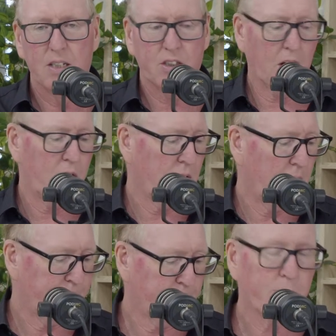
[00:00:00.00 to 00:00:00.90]
So
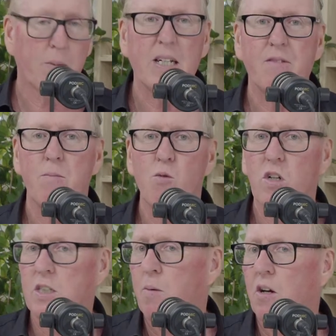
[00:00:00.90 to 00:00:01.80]
probably every
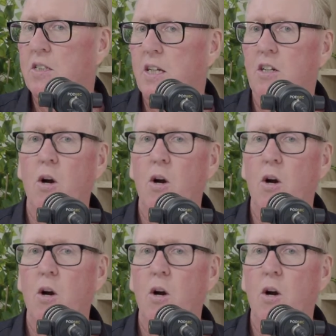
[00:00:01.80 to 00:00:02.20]
mortgage broker is going